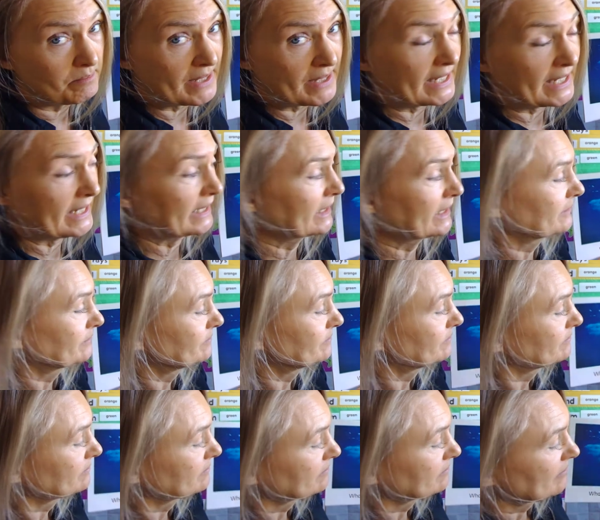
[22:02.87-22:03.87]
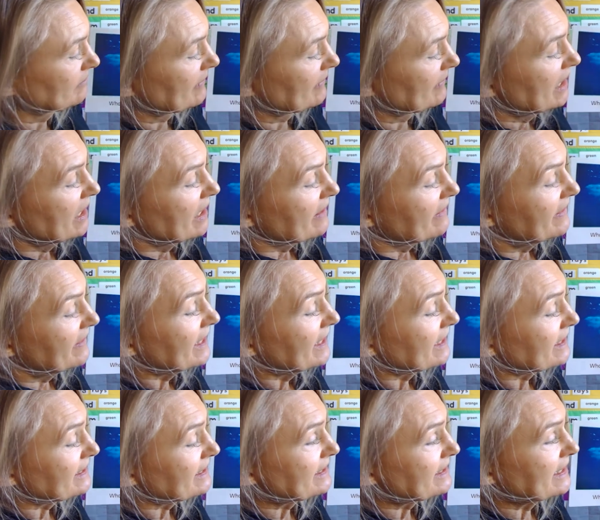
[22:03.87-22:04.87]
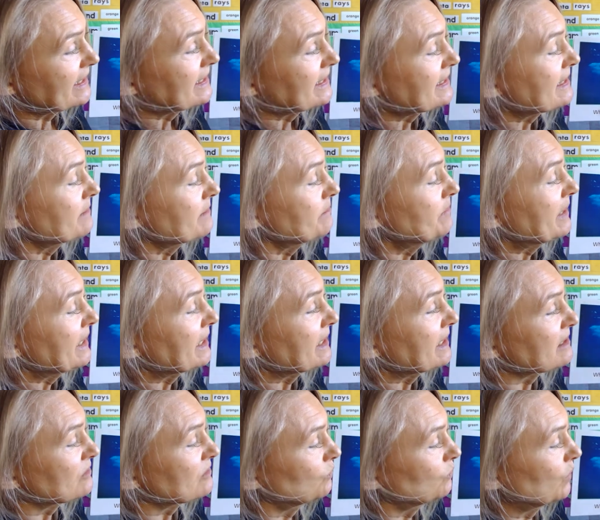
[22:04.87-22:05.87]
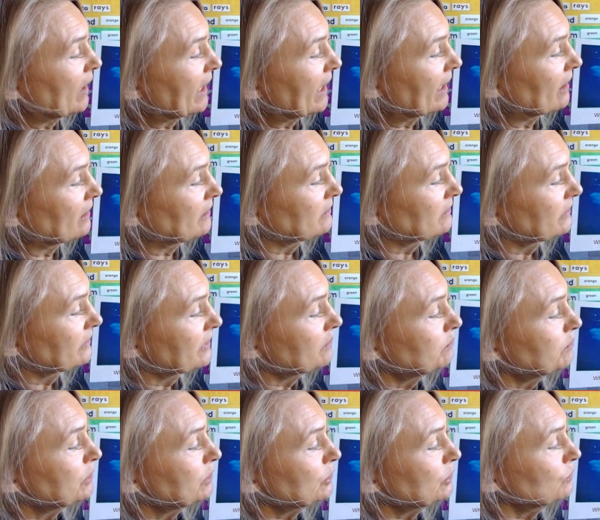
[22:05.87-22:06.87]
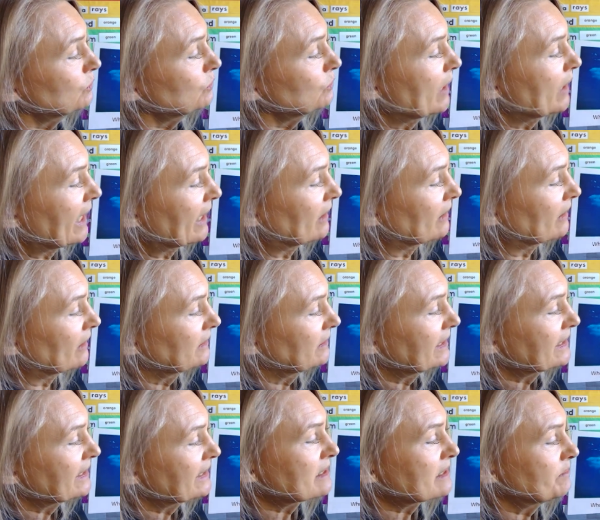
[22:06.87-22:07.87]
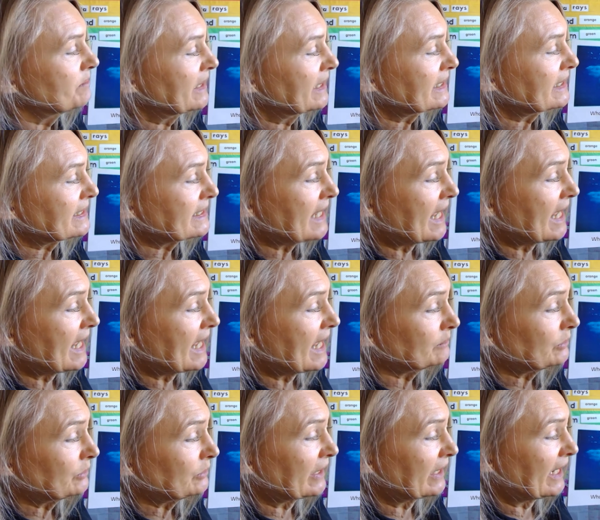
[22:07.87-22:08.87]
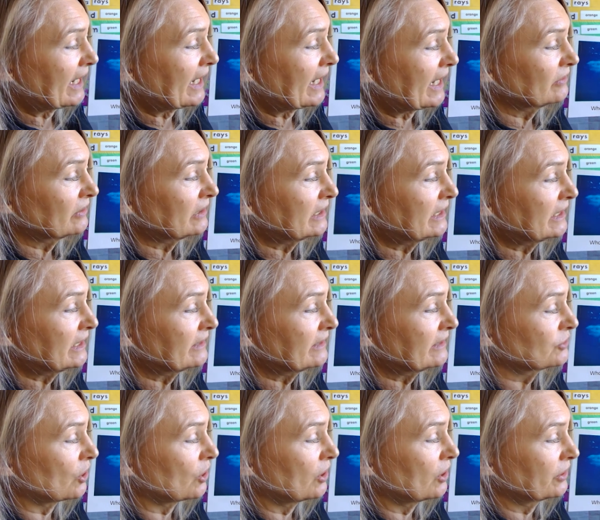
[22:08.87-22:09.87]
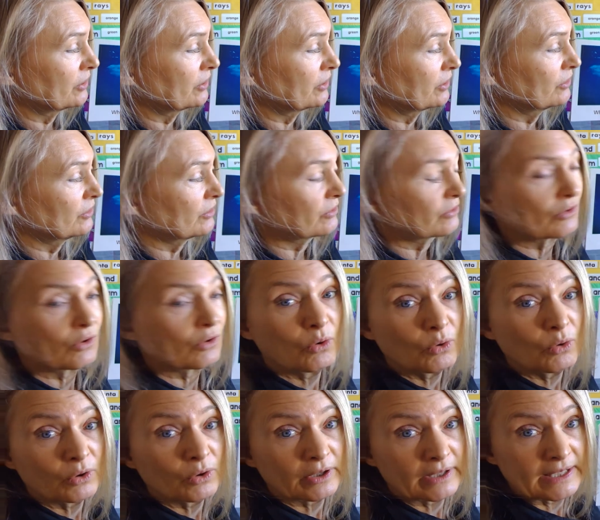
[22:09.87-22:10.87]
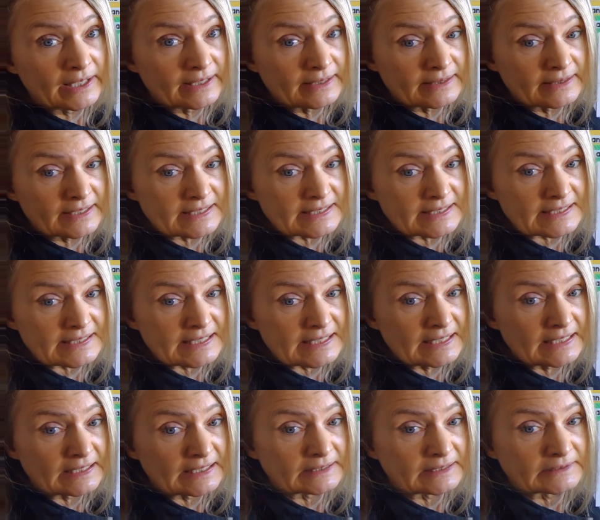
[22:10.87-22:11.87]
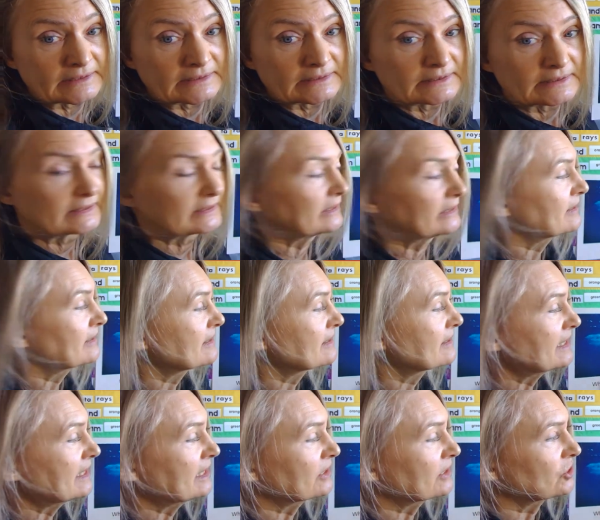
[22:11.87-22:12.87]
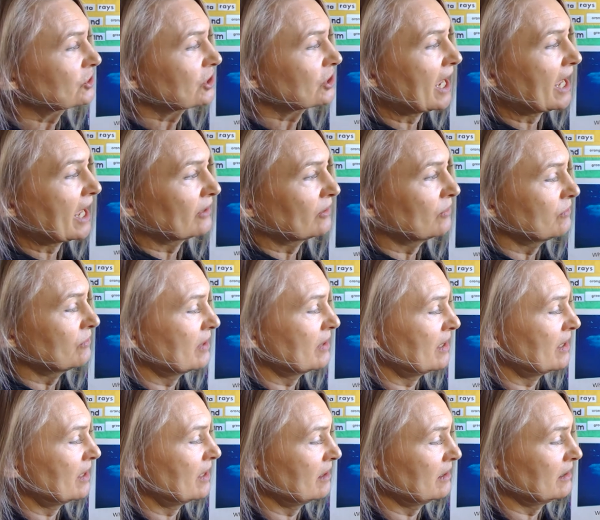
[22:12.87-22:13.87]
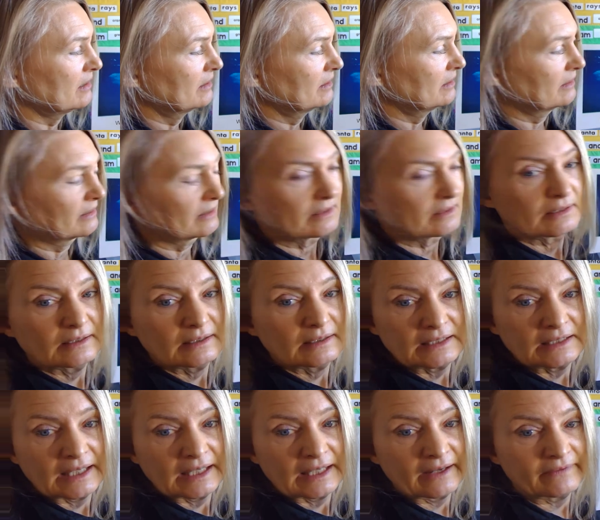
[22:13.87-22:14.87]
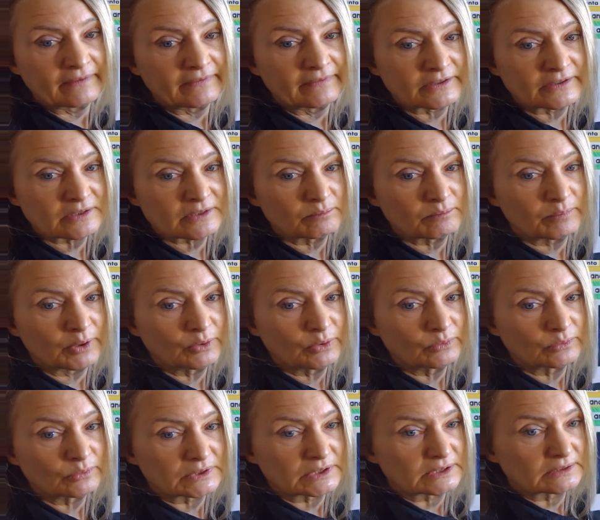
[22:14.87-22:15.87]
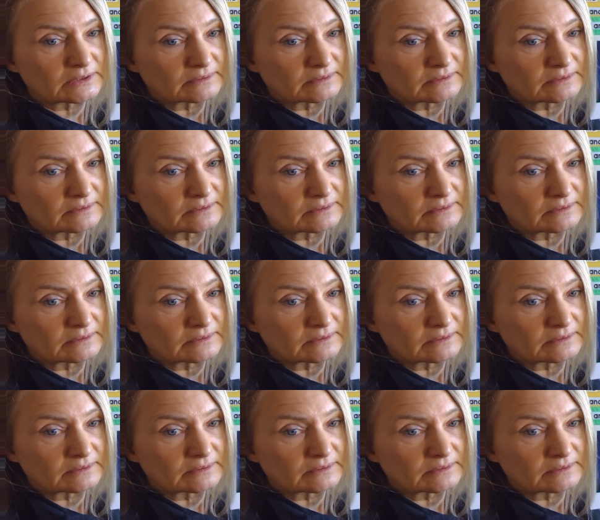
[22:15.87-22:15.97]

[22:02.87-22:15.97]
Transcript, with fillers: big. This is the biggest whale the blue whale. It's the biggest animal that ever lived on earth or in the sea. You see its shadow there? Yeah, and there's a boat.